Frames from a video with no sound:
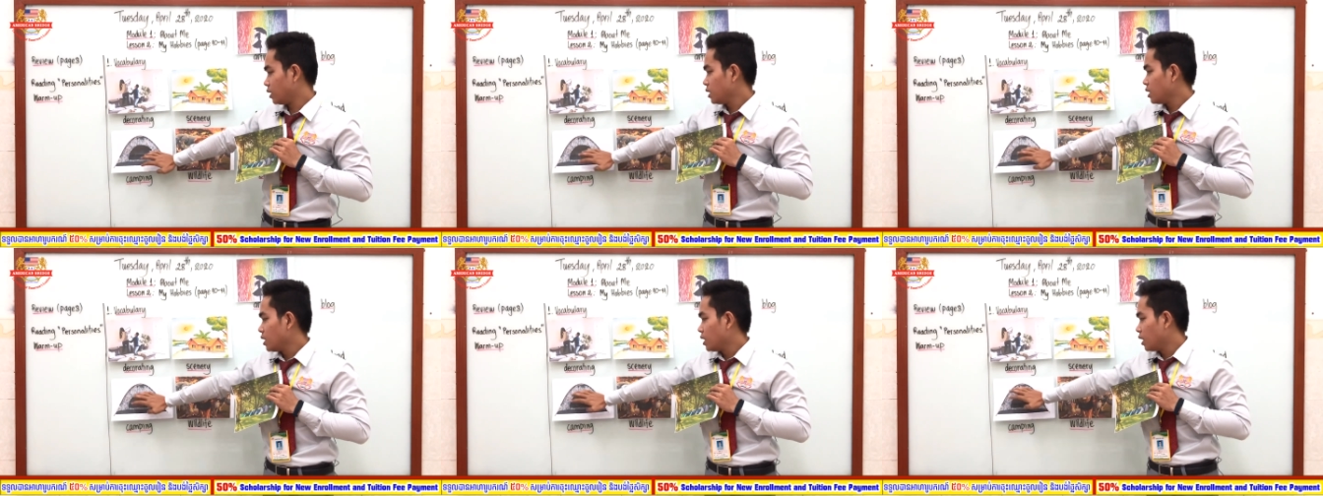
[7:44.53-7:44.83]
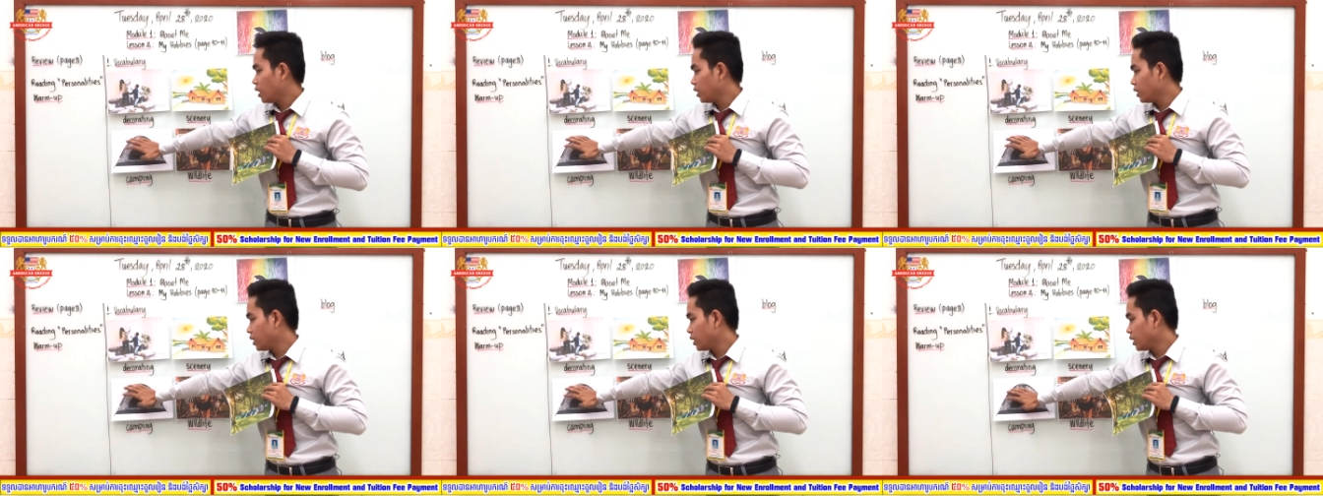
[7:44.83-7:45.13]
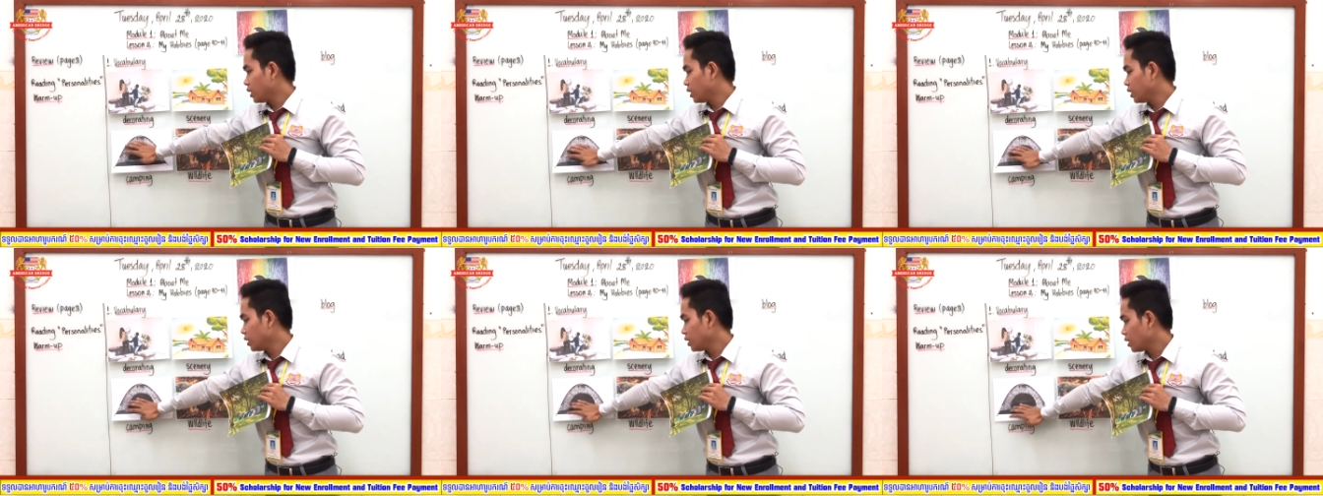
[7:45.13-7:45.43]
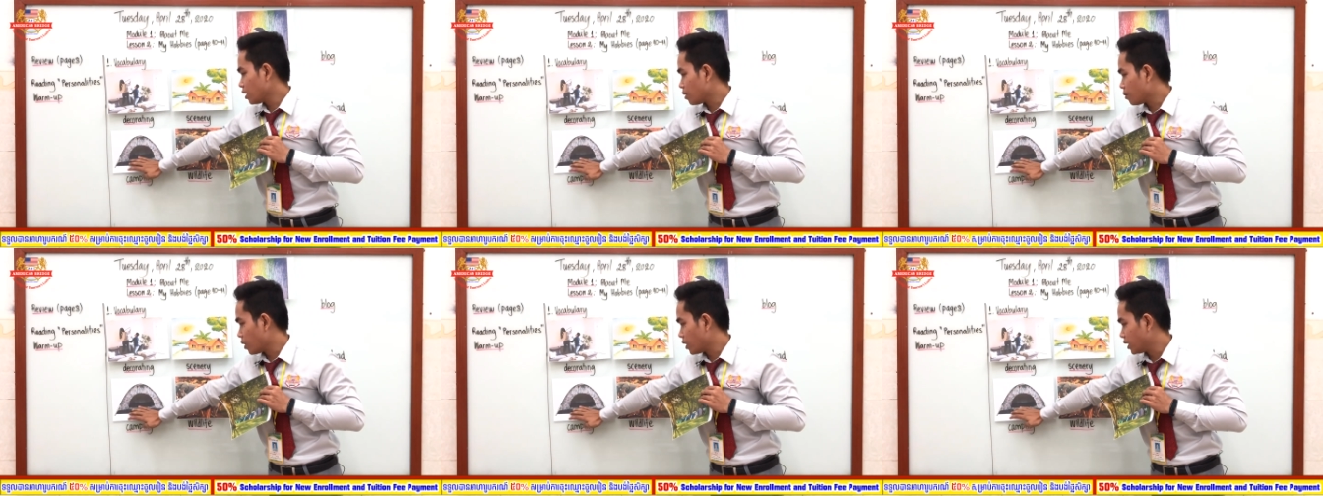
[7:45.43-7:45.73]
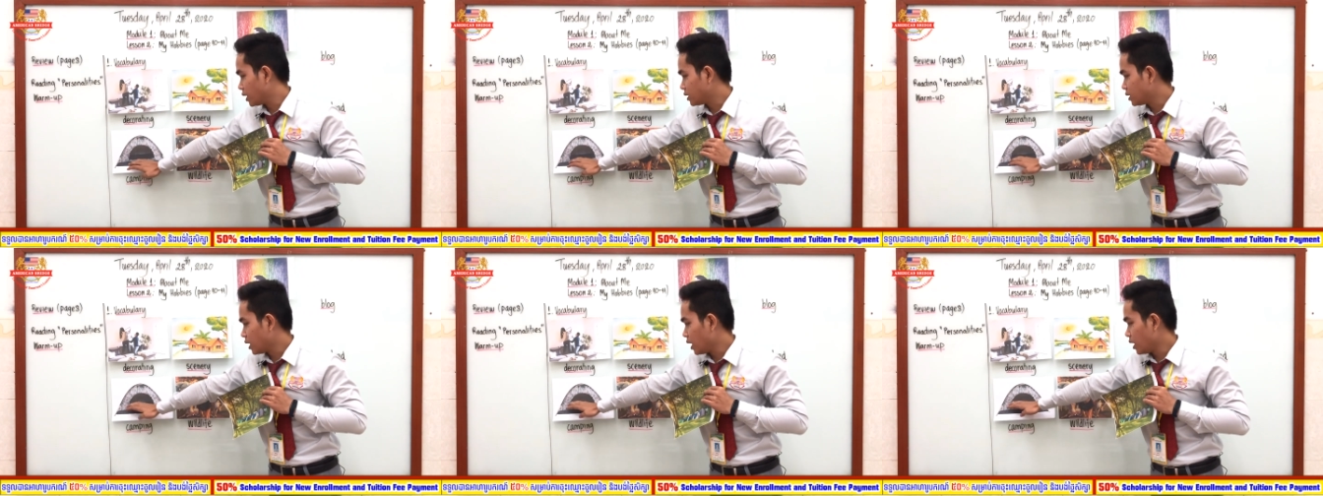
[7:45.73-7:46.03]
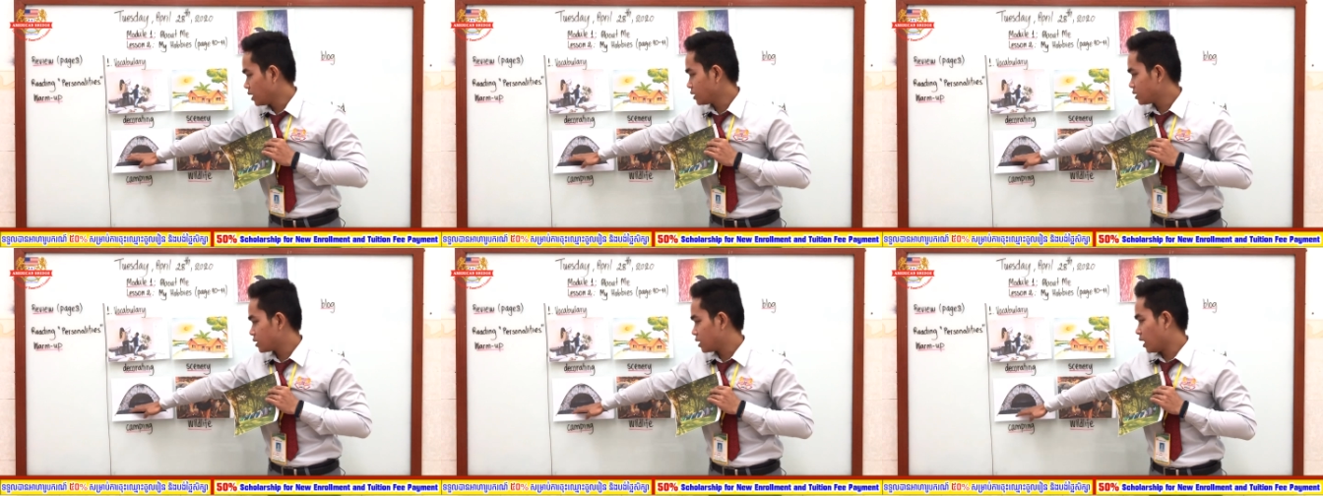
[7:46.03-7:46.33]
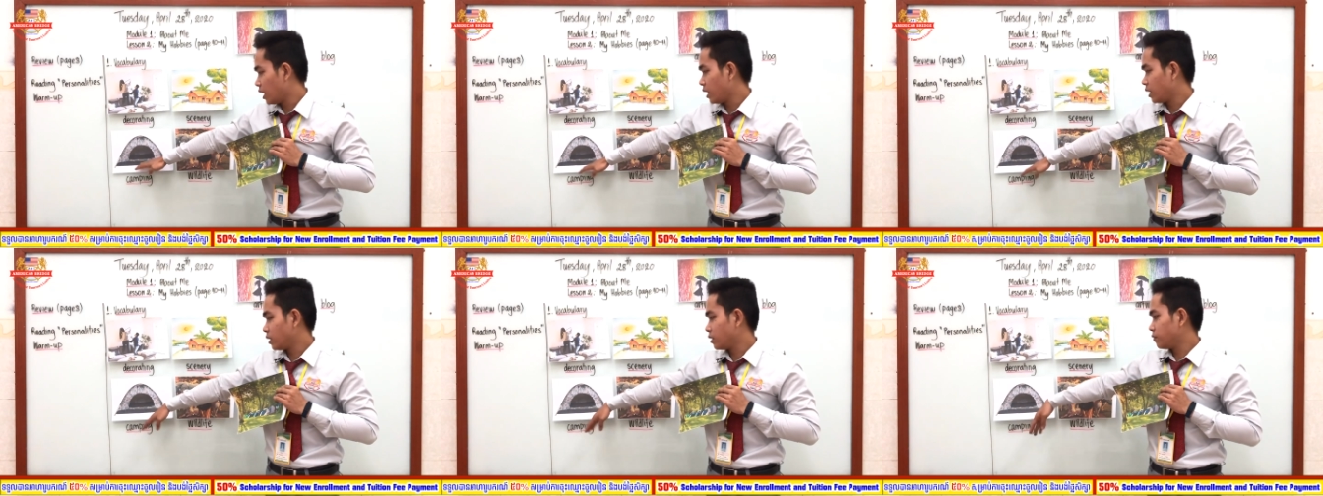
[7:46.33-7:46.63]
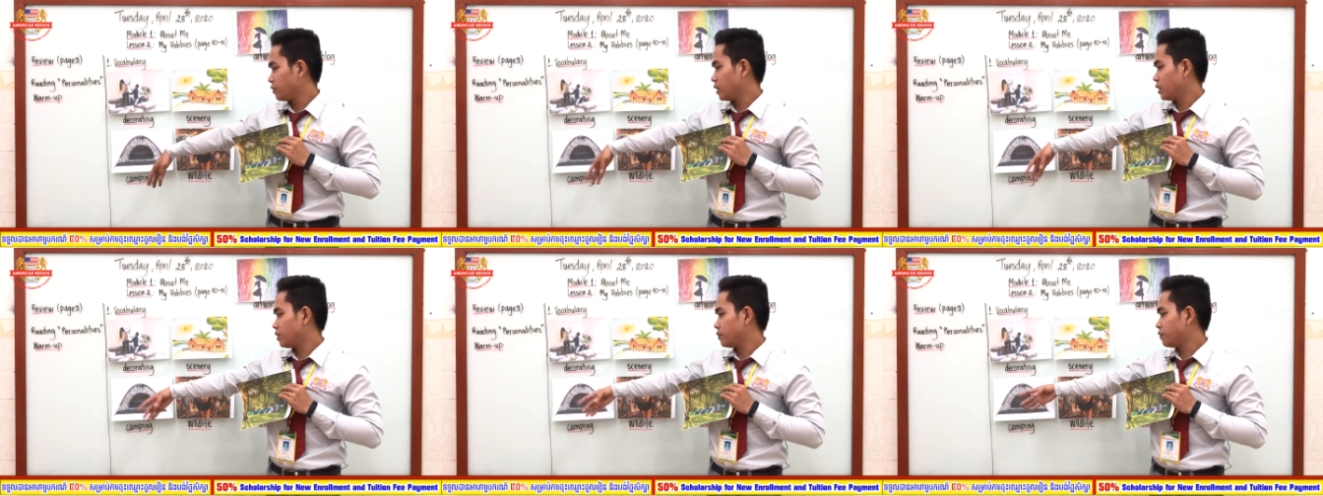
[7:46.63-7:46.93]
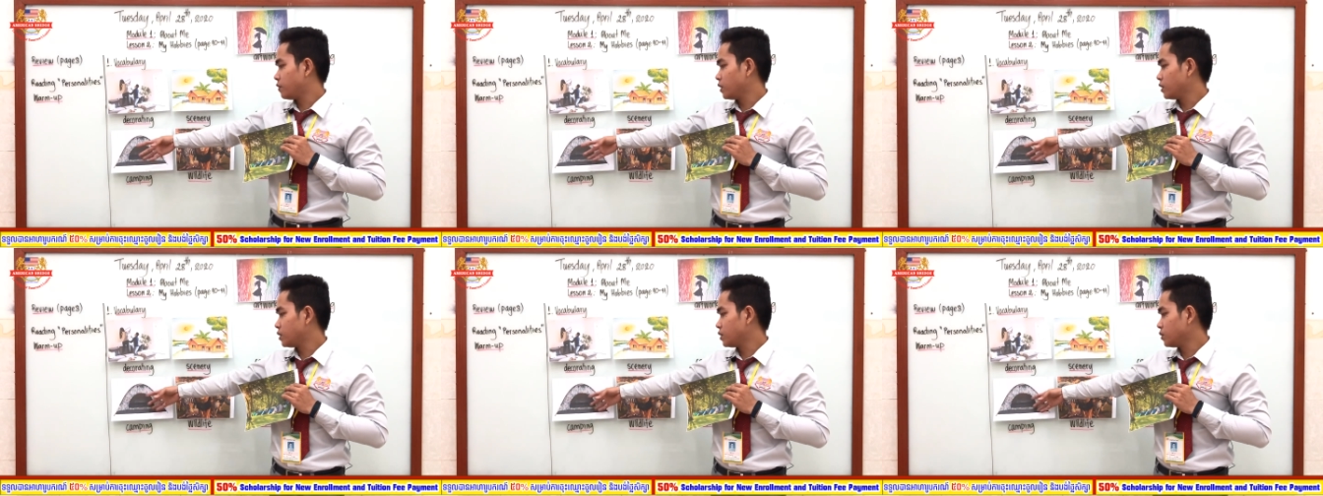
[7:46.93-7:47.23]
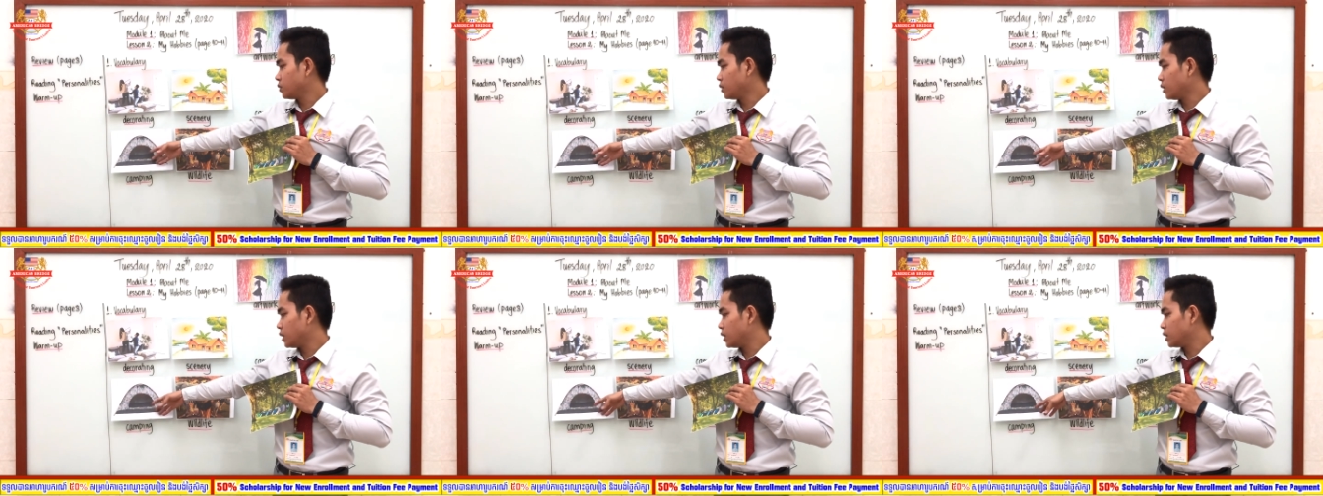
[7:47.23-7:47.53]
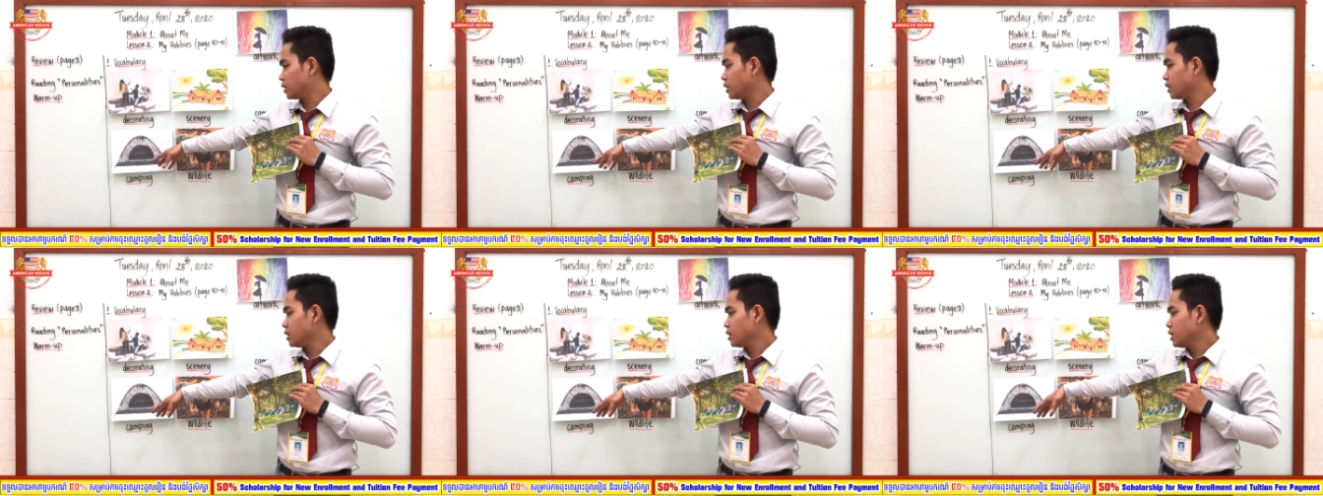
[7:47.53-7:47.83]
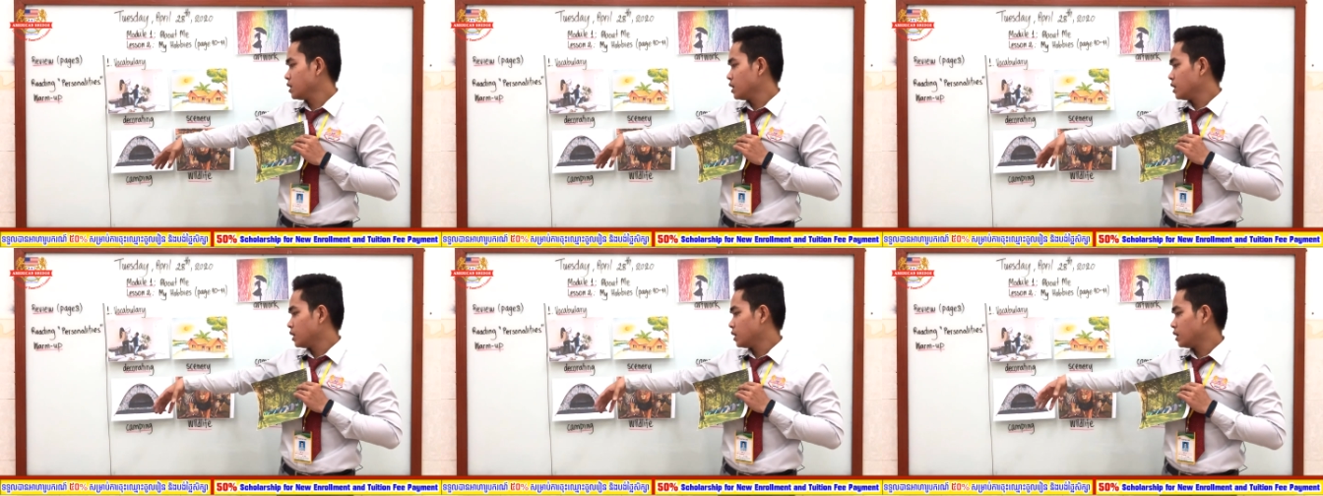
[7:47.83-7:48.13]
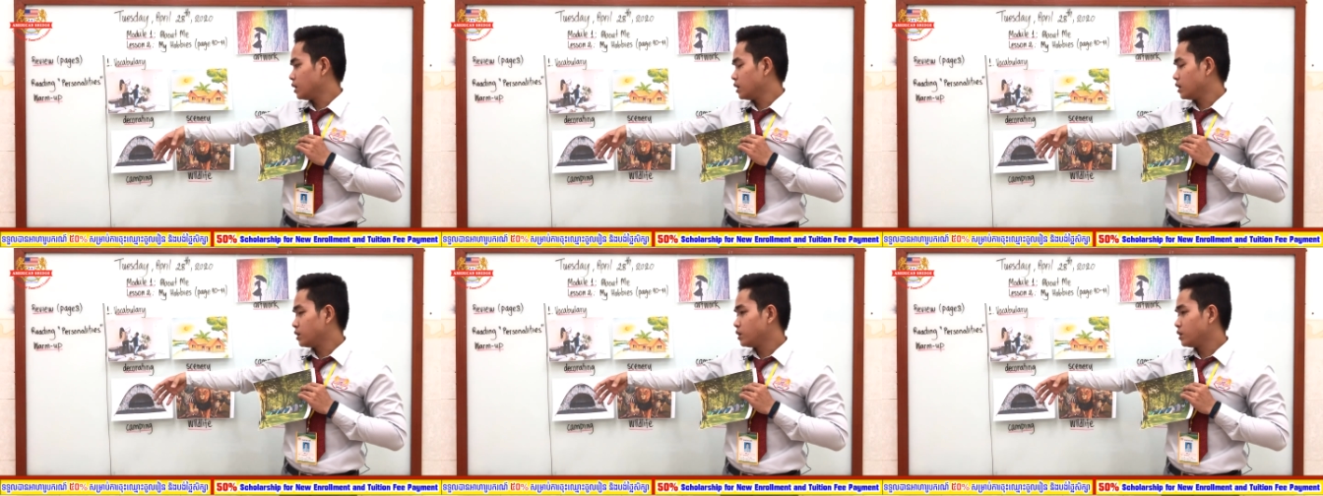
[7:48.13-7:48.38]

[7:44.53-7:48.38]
earlier, about the tents, like we refer to,